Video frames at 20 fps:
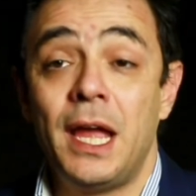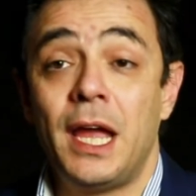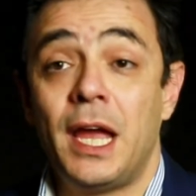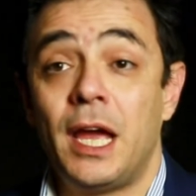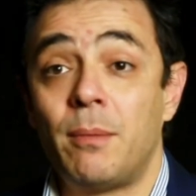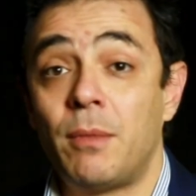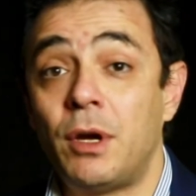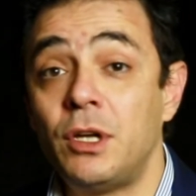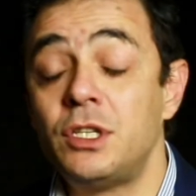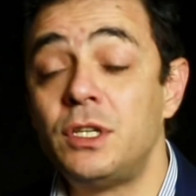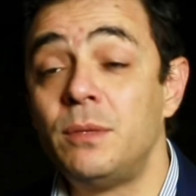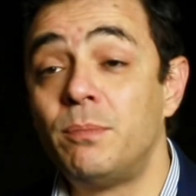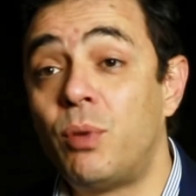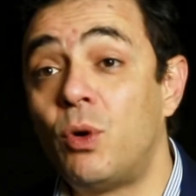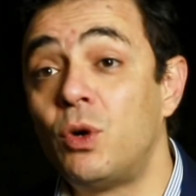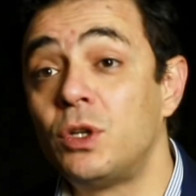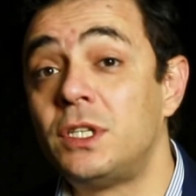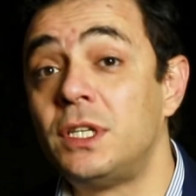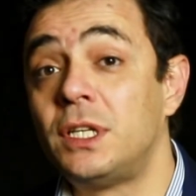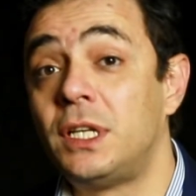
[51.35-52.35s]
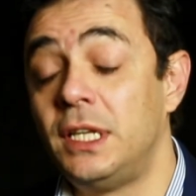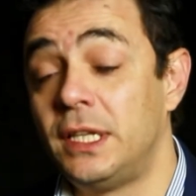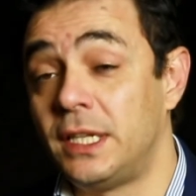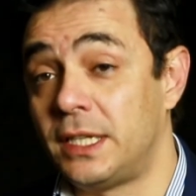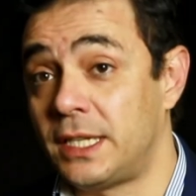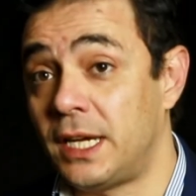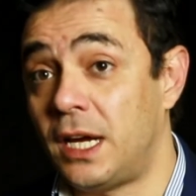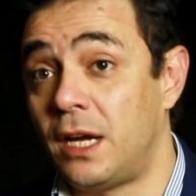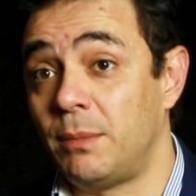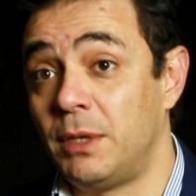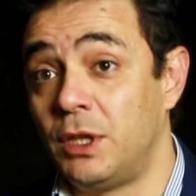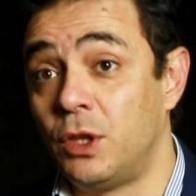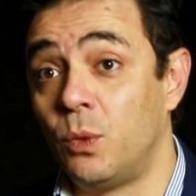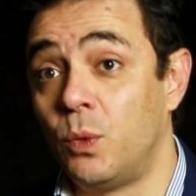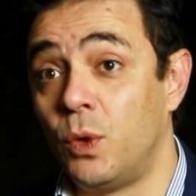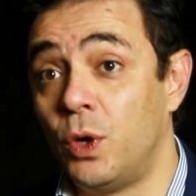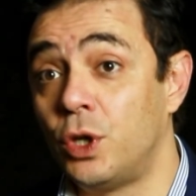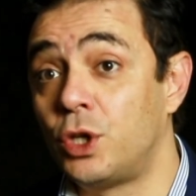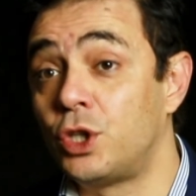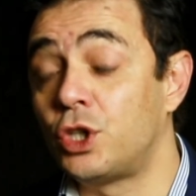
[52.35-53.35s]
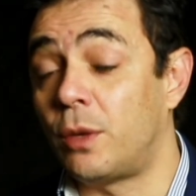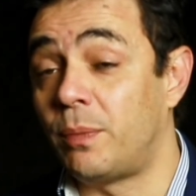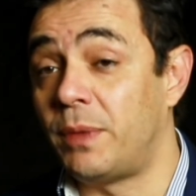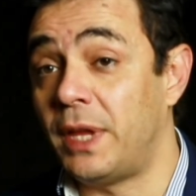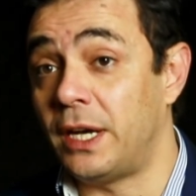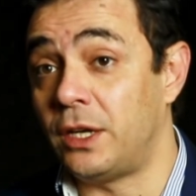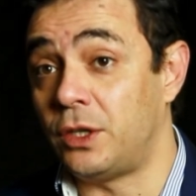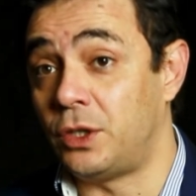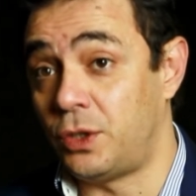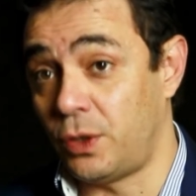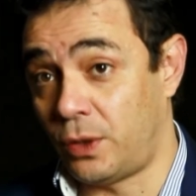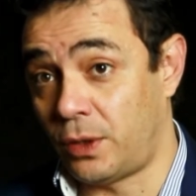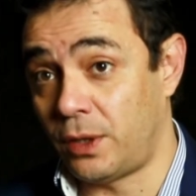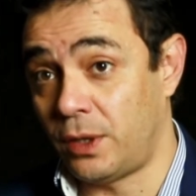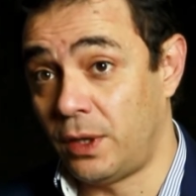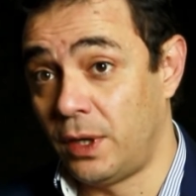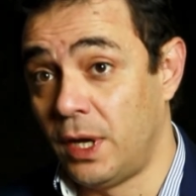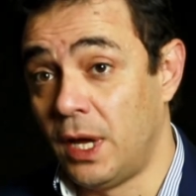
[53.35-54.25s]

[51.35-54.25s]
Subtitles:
and most importantly, the time in the workshop that it took.